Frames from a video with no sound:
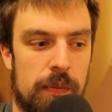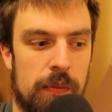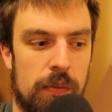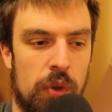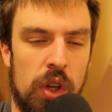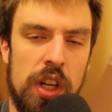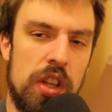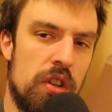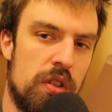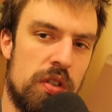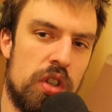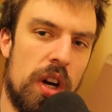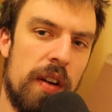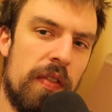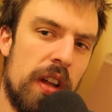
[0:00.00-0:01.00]
look at those,
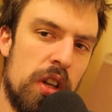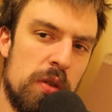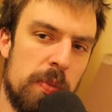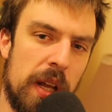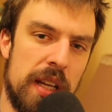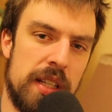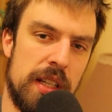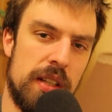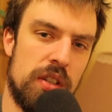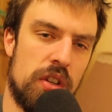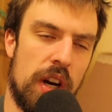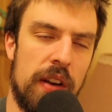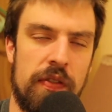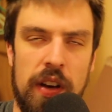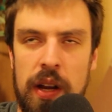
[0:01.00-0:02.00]
trying to find those blessings,
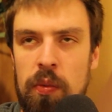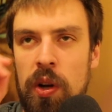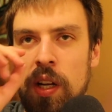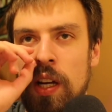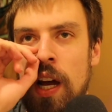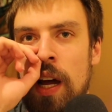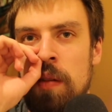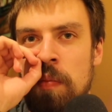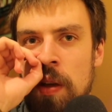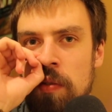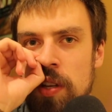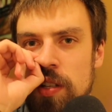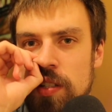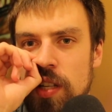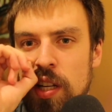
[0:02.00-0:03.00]
try to find what God
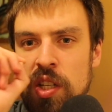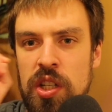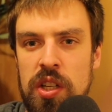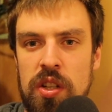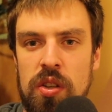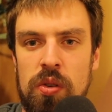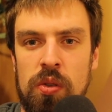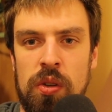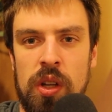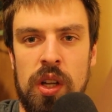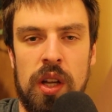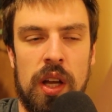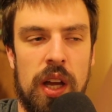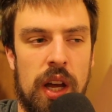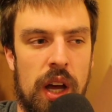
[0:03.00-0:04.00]
maybe is teaching you.
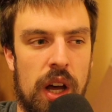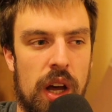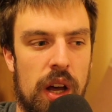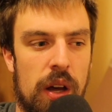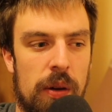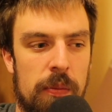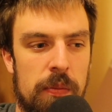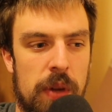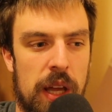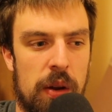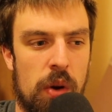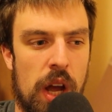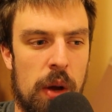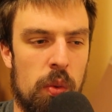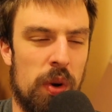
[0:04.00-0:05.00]

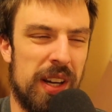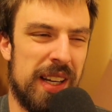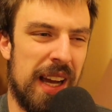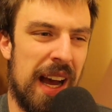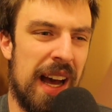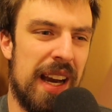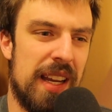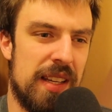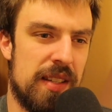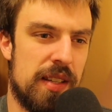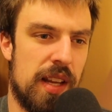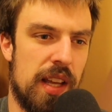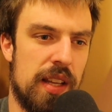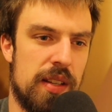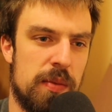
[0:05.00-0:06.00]
And what God is
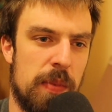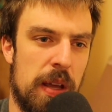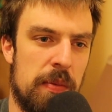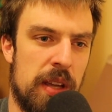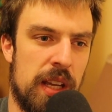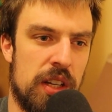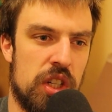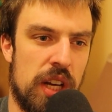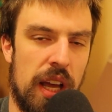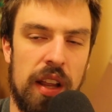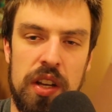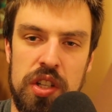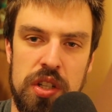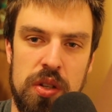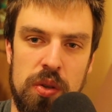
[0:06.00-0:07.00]
maybe
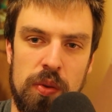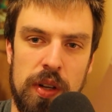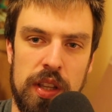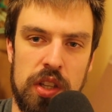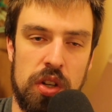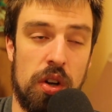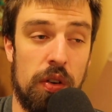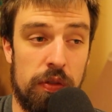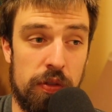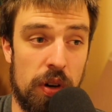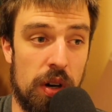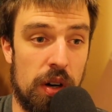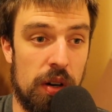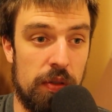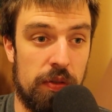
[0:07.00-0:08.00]
challenging you with,
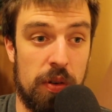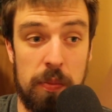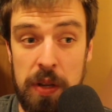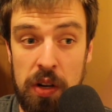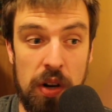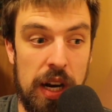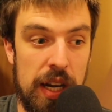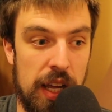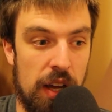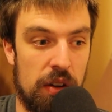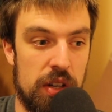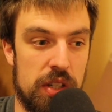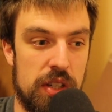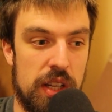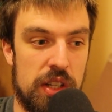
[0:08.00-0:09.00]
for me right now,
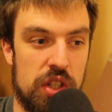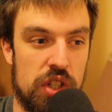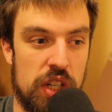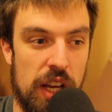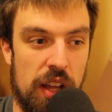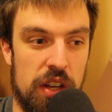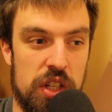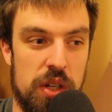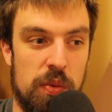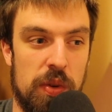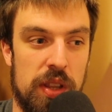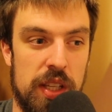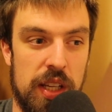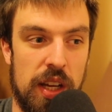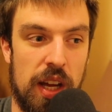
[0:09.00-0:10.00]
it's challenging
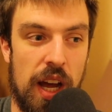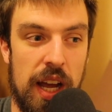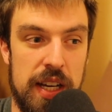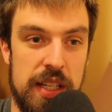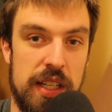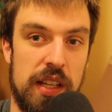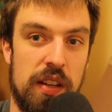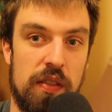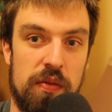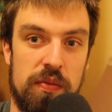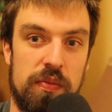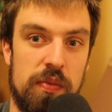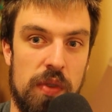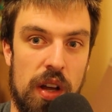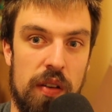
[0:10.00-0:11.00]
with the idea of
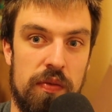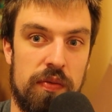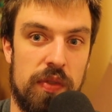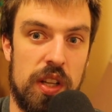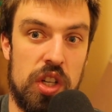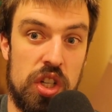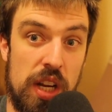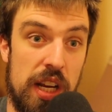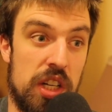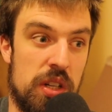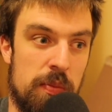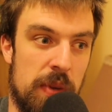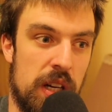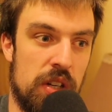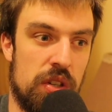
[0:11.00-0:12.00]
the change
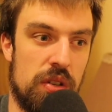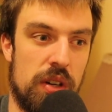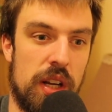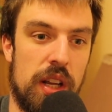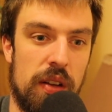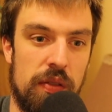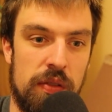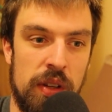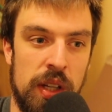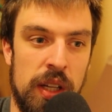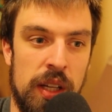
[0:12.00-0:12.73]
in ministry of,